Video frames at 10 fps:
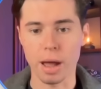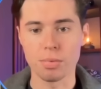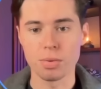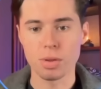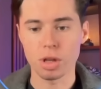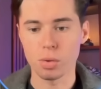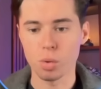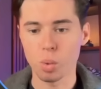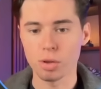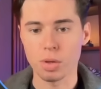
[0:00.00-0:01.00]
Actor, a
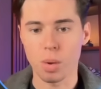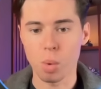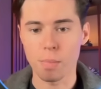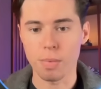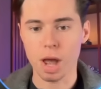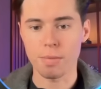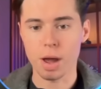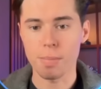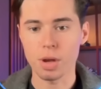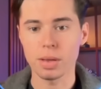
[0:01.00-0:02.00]
new window will pop
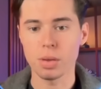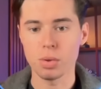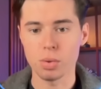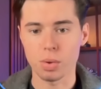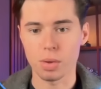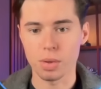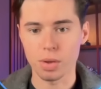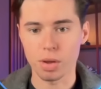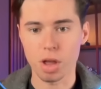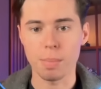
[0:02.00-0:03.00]
up, and here you can
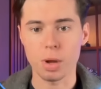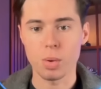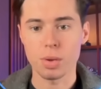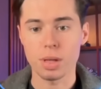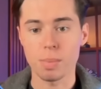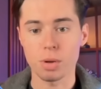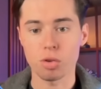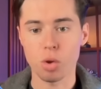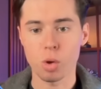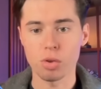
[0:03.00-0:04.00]
either upload an
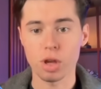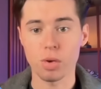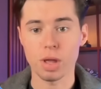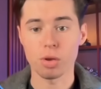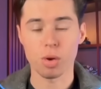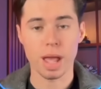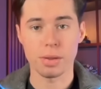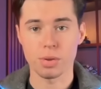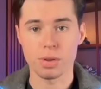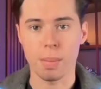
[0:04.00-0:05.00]
image or generate your
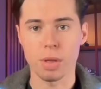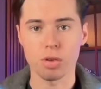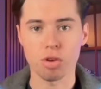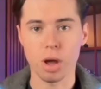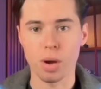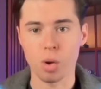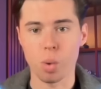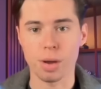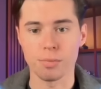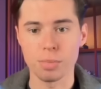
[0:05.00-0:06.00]
actor. I'm going to generate
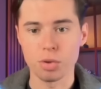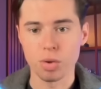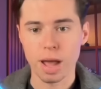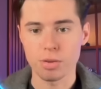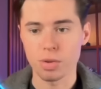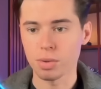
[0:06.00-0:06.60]
one from scratch.